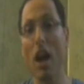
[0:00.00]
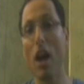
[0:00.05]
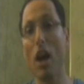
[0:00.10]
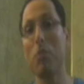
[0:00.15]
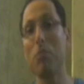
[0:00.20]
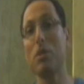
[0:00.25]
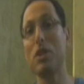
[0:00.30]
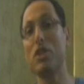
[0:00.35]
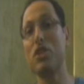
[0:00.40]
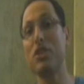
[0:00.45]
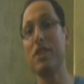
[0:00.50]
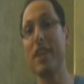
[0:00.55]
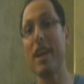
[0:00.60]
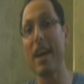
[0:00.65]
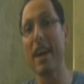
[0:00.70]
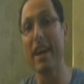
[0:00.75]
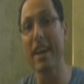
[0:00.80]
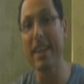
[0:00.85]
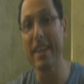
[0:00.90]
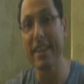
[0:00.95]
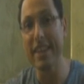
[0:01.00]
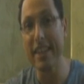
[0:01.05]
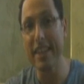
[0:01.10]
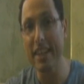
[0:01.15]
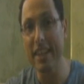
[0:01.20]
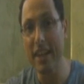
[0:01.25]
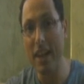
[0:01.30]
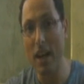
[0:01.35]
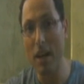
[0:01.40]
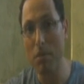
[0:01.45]
How much
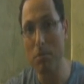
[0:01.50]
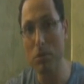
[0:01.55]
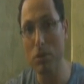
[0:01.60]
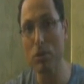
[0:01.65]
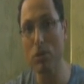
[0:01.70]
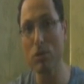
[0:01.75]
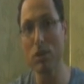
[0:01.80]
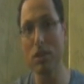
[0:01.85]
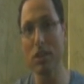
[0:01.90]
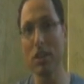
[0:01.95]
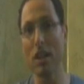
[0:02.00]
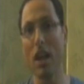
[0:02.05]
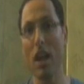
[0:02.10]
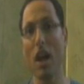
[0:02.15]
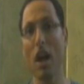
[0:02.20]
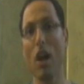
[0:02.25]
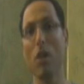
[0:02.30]
technique I'm losing?